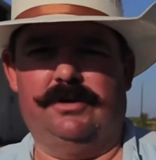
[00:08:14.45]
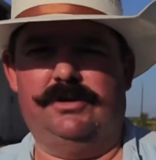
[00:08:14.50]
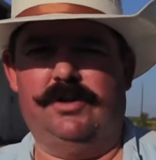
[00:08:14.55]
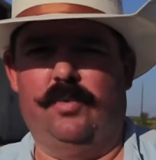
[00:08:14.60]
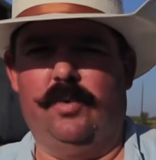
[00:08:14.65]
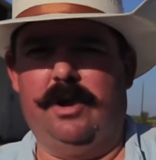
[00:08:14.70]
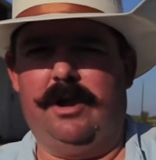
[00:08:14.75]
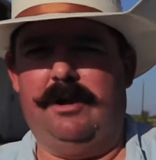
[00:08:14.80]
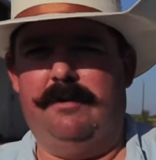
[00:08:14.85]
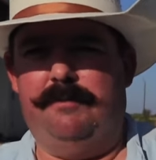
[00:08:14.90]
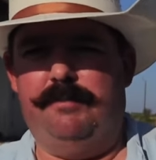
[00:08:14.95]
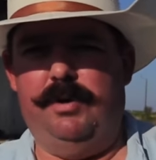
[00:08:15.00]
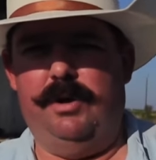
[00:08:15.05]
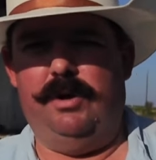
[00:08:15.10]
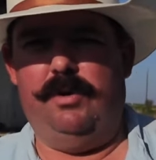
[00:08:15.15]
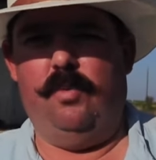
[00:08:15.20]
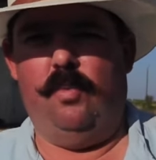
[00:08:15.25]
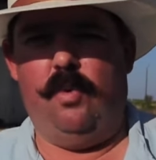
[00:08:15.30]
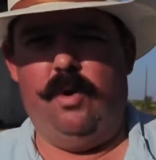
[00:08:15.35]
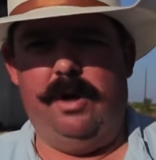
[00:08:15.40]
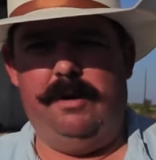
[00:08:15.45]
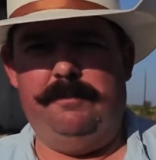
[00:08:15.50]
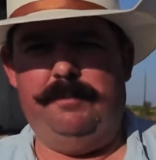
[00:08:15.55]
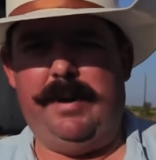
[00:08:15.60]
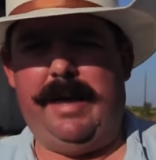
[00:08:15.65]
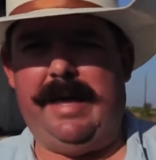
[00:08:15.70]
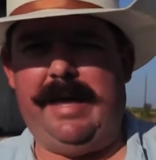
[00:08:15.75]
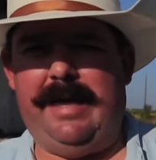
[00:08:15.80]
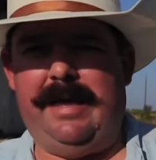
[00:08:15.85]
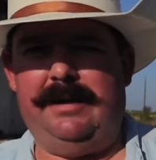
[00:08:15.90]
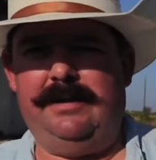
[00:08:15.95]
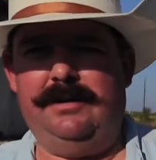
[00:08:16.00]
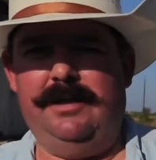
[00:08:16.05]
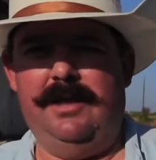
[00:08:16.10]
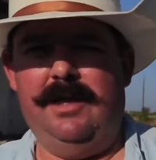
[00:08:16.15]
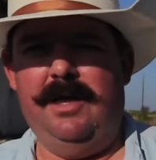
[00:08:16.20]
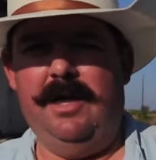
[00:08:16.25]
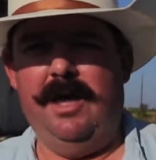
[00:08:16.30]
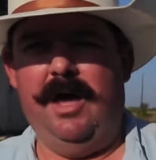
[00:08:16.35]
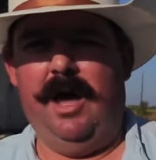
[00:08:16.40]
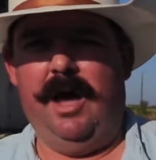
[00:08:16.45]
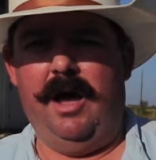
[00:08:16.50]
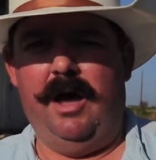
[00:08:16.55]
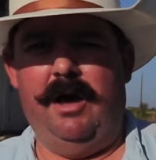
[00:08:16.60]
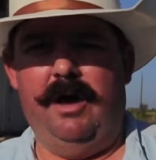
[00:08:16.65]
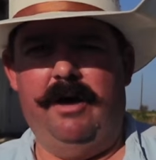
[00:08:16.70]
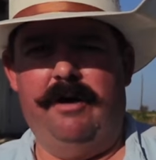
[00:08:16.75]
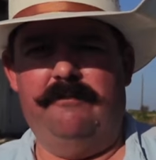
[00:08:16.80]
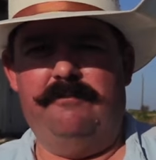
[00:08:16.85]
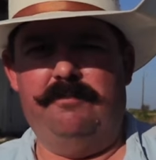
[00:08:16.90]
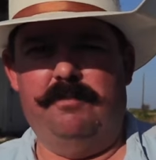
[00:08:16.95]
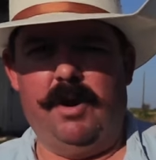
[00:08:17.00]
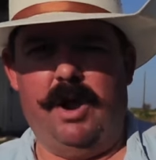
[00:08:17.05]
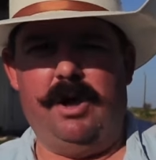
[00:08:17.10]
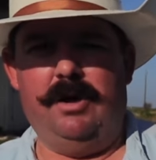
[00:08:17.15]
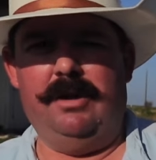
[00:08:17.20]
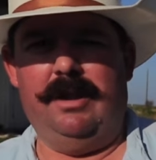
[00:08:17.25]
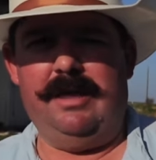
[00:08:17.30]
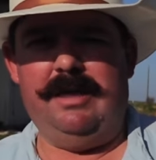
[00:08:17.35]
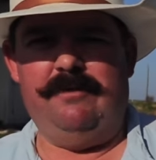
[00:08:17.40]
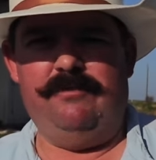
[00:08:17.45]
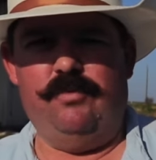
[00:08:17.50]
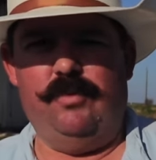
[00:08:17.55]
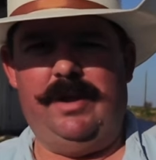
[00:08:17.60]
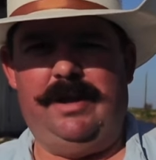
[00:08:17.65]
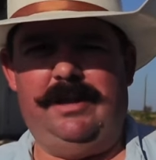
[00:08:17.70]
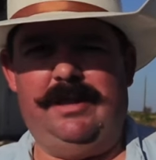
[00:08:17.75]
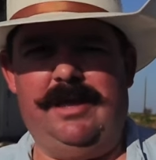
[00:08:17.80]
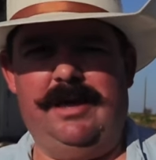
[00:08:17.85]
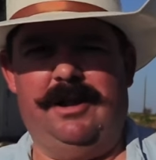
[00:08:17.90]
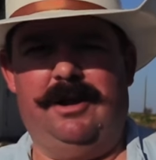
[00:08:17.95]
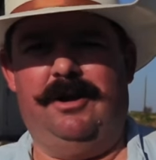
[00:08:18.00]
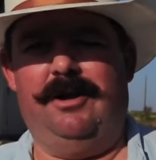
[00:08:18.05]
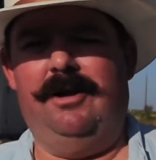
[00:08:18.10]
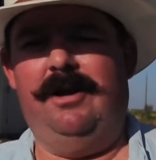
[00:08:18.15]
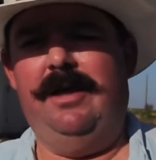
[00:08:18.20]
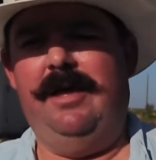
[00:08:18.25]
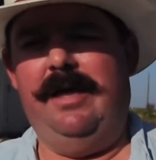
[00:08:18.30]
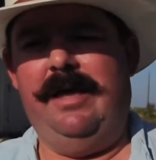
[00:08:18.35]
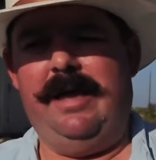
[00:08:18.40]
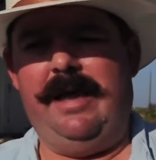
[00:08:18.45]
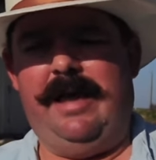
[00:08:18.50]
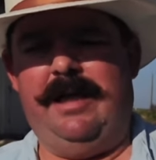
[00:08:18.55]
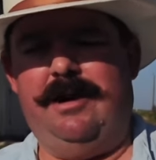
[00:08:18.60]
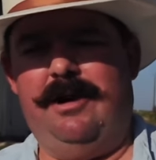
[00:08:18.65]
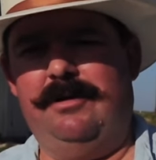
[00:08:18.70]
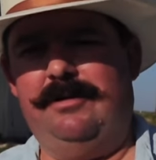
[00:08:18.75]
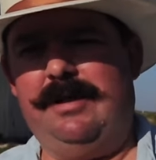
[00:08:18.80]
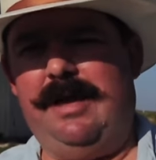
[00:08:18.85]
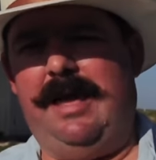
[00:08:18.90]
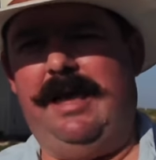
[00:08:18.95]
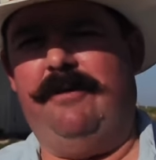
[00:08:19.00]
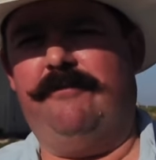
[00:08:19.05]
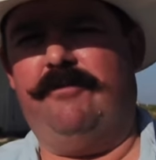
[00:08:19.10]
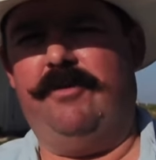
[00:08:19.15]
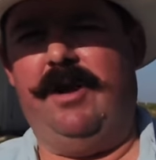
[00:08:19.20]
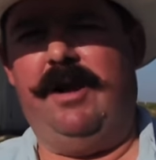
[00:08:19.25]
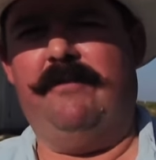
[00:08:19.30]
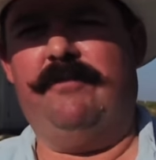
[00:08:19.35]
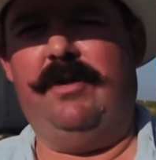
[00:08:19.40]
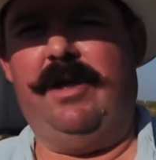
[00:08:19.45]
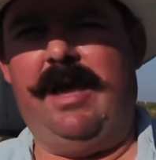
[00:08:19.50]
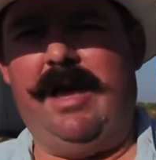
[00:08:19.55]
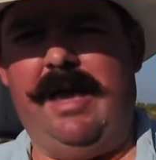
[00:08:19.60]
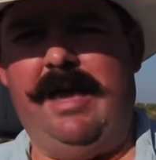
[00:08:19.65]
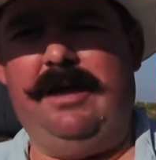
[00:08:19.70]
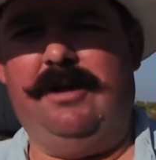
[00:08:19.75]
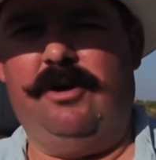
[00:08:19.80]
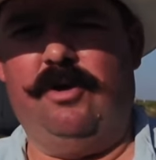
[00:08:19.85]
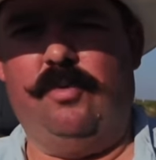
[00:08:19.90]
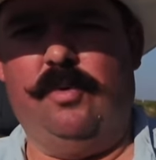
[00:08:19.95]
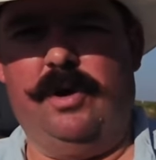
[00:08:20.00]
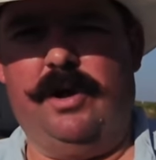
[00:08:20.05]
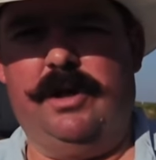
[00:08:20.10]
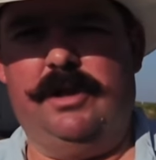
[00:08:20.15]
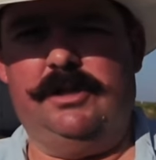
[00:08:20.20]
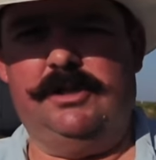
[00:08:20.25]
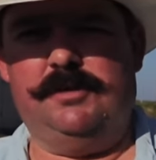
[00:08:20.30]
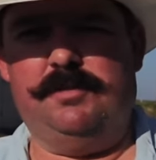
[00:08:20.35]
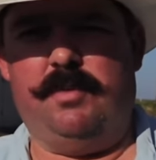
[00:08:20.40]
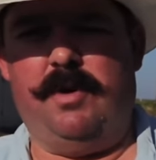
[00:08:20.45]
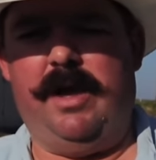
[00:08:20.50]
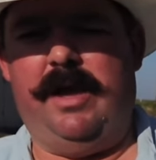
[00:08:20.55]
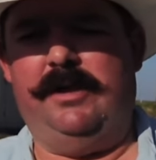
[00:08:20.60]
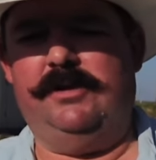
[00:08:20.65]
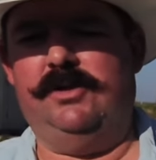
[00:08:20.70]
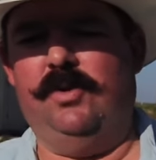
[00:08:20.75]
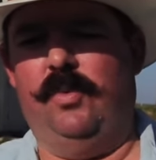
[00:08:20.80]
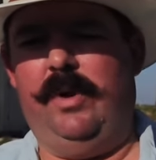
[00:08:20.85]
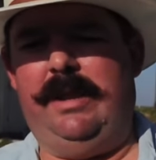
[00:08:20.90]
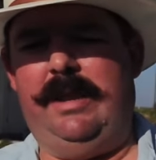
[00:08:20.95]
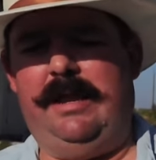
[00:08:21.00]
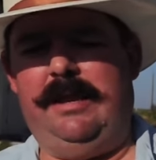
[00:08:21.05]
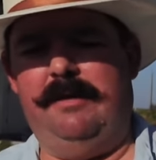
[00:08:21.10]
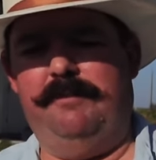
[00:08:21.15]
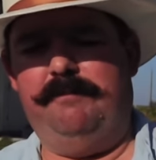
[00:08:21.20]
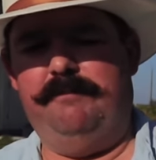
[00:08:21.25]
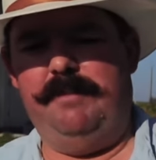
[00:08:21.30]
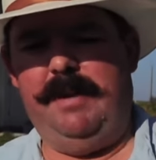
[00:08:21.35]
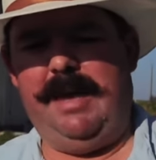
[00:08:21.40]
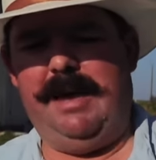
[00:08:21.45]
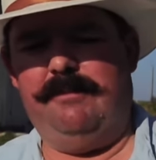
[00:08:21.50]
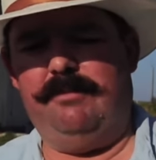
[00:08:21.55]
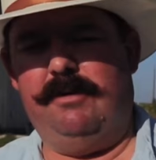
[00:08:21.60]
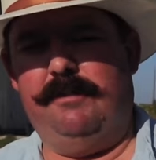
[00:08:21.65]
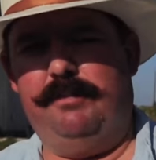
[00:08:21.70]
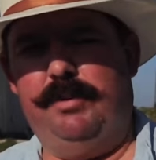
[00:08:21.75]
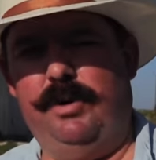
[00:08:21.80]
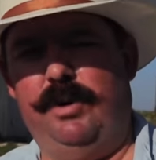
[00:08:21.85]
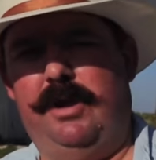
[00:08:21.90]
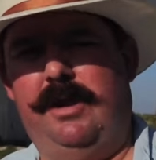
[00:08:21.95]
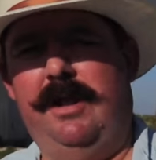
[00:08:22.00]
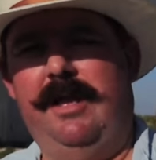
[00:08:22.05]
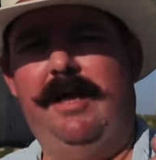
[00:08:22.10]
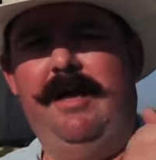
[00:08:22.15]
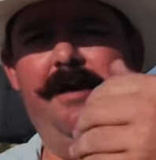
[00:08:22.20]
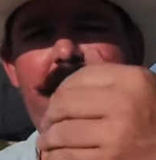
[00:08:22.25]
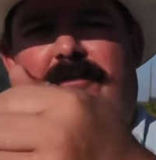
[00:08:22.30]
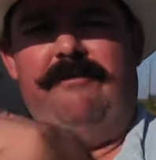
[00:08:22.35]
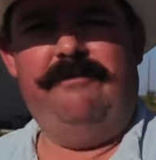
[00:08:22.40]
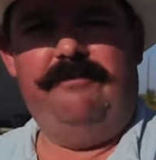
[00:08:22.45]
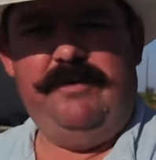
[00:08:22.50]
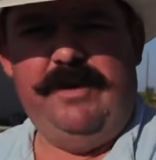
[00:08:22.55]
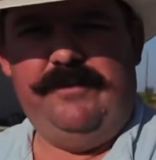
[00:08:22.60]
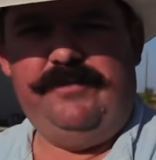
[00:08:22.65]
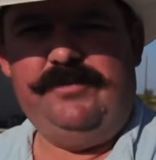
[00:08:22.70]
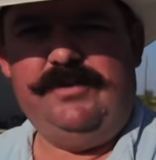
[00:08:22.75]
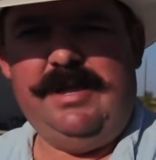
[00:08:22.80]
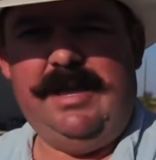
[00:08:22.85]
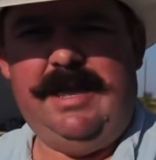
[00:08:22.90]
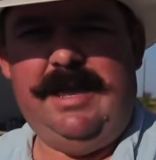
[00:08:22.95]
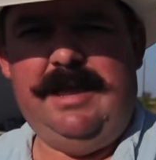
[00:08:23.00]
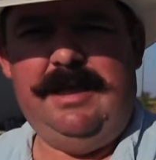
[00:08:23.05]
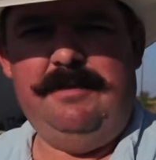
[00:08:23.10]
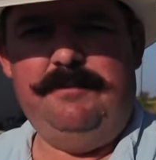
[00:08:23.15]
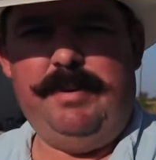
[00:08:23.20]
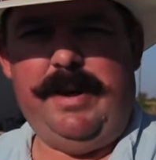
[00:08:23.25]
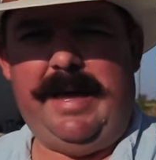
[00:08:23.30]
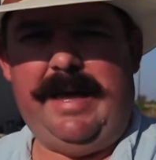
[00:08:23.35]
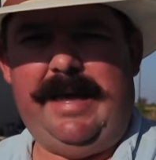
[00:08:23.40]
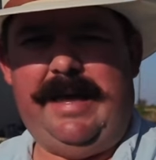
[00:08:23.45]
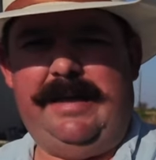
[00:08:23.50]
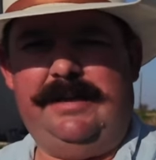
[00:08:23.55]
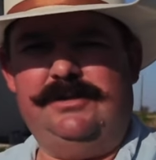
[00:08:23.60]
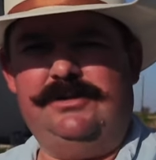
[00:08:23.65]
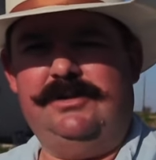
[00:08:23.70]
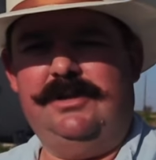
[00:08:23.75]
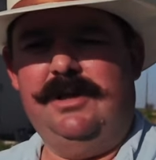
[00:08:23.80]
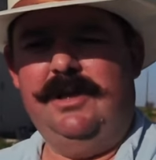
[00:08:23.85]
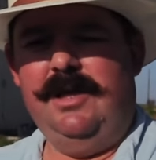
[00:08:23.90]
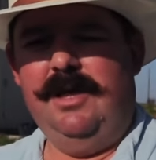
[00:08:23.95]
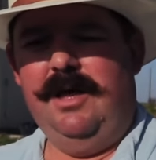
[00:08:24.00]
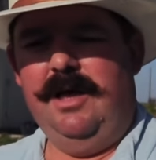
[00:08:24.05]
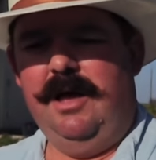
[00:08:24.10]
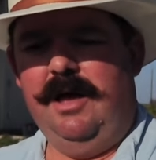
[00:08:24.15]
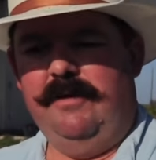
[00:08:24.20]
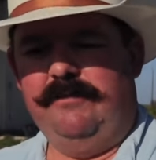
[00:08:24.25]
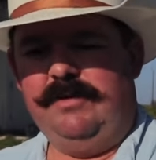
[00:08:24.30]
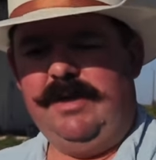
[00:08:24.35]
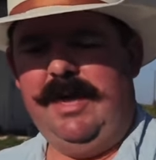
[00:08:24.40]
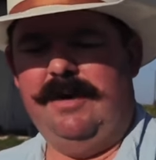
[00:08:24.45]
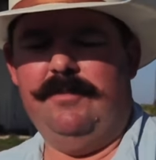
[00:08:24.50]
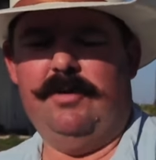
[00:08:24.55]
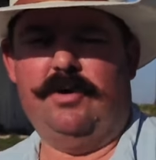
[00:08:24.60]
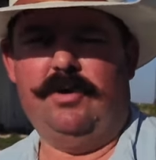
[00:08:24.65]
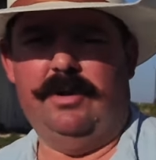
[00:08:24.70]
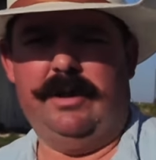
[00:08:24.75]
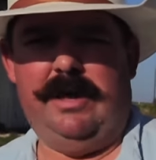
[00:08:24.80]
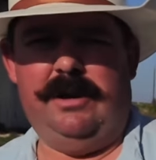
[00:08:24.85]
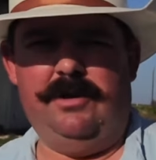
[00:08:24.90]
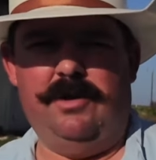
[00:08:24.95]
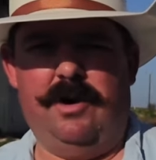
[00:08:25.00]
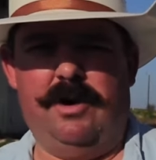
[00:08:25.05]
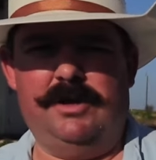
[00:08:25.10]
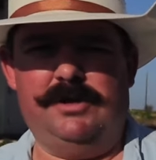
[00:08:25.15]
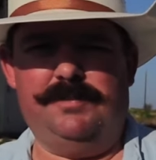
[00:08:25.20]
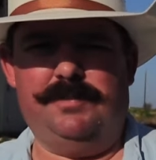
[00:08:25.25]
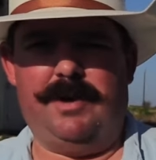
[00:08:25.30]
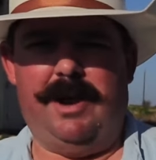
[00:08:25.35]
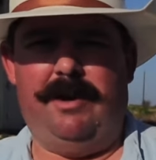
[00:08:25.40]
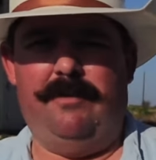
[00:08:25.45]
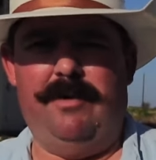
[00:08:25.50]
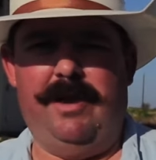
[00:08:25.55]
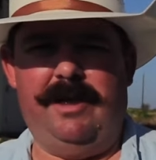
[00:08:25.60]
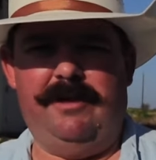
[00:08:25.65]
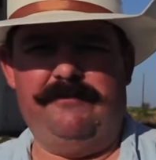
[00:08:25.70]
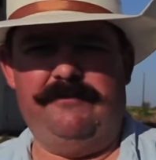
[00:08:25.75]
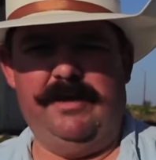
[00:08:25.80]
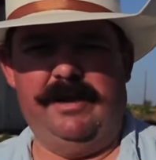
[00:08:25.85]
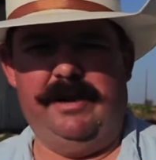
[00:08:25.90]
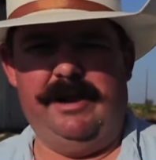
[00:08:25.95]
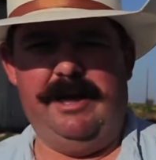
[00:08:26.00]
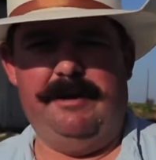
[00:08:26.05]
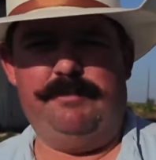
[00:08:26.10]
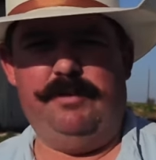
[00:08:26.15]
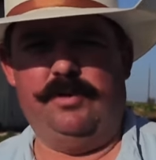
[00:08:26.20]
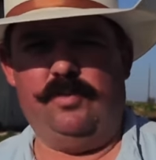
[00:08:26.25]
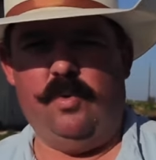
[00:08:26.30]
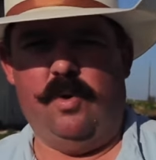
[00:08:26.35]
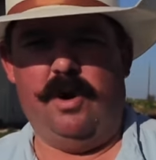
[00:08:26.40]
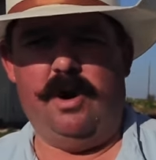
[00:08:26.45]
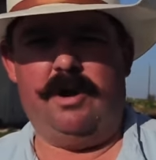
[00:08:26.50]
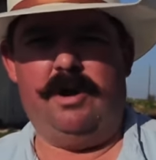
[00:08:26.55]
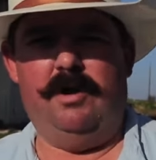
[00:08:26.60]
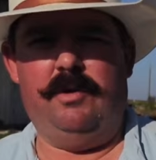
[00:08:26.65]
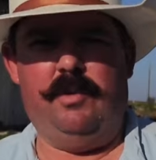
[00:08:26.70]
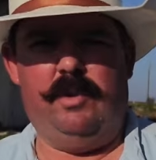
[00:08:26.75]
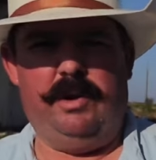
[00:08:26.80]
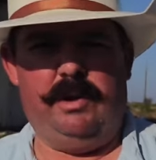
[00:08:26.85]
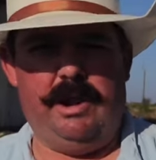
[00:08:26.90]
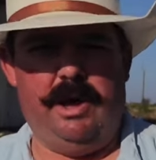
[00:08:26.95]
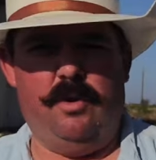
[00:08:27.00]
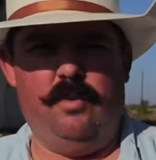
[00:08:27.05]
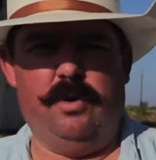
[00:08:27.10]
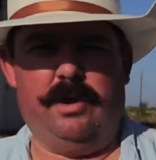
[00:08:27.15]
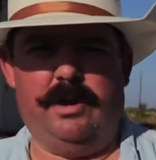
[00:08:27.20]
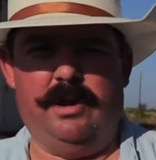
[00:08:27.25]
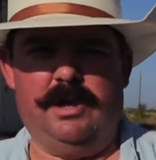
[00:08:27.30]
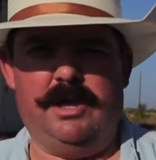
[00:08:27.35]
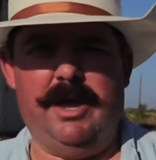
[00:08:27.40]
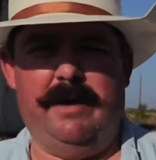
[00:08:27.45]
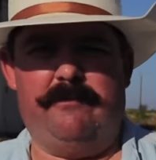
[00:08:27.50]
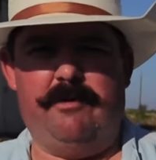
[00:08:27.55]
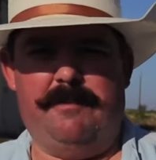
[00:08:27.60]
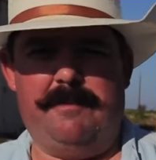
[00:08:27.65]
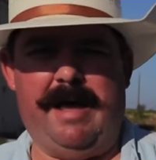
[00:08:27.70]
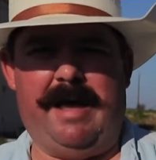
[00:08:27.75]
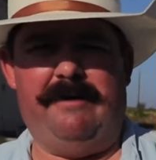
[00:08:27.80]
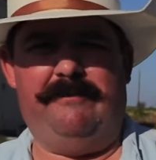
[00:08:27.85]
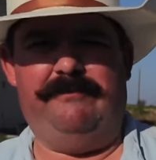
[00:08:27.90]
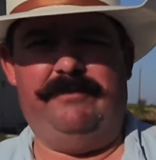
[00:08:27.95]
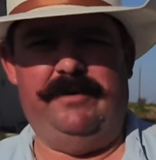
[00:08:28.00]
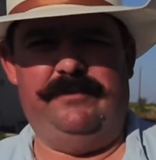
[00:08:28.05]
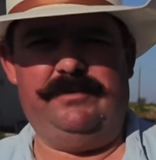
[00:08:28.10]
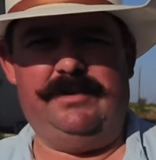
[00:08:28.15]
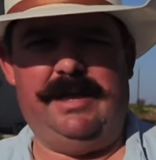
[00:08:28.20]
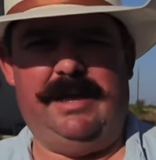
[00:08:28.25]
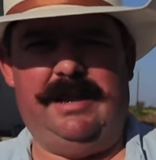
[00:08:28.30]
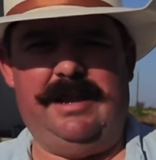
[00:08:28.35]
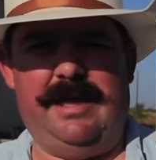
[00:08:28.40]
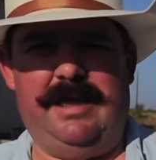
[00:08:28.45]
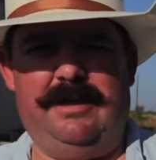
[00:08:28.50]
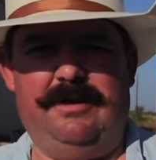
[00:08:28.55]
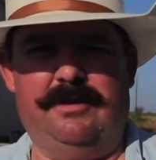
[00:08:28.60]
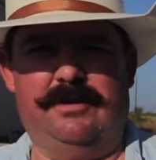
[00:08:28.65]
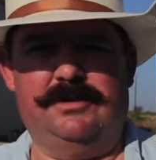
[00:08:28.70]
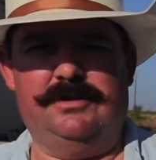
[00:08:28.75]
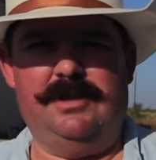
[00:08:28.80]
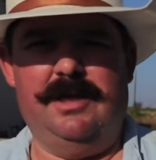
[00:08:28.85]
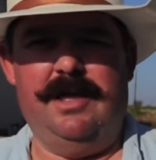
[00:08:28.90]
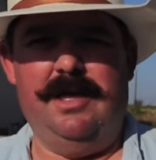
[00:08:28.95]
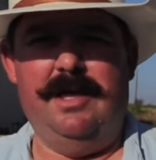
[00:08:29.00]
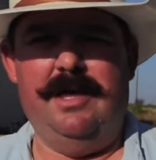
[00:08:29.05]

So we're going to put one pint of broadleaf weed killer in our tank for every acre we're going to spray. So we need to be able to put 15 pints of chemical into our spray rig, fill it up with water, and we know we're going to cover about 15 acres.